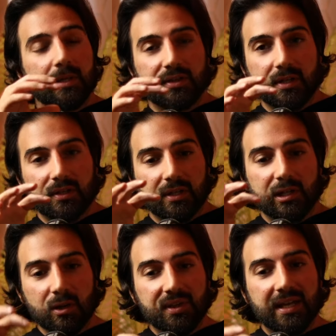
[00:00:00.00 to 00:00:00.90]
The, the, the
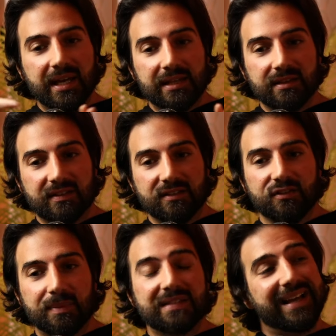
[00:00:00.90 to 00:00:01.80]
clothing in the skins
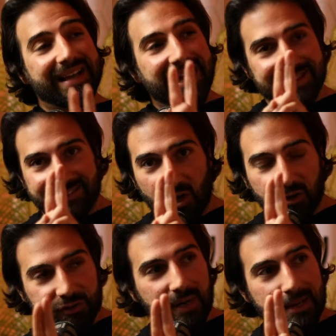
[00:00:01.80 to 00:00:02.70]
of beasts, again, that's
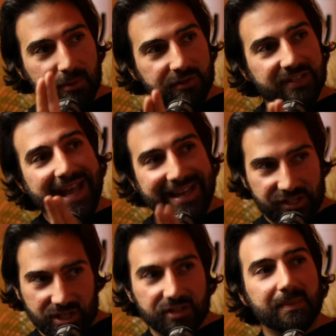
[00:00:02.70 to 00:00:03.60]
also a mercy and
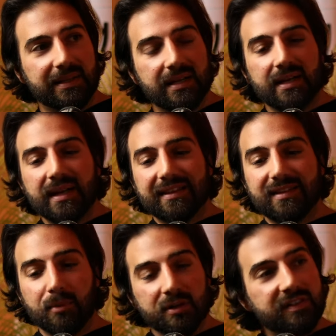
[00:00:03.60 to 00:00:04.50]
a judgment. It's
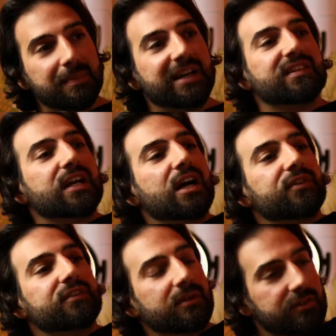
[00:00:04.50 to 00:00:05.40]
a mercy because it
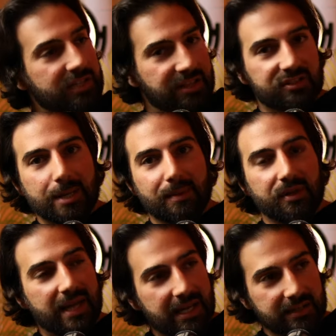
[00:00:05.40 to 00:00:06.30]
covers their sh- the shame of
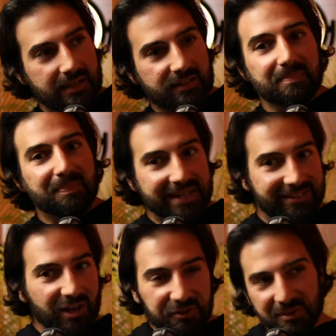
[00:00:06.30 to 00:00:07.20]
their nakedness, but
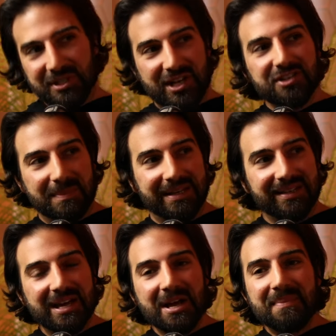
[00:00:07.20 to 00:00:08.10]
it's also a judgment
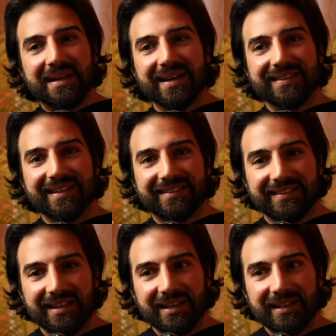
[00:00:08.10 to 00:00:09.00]
because it's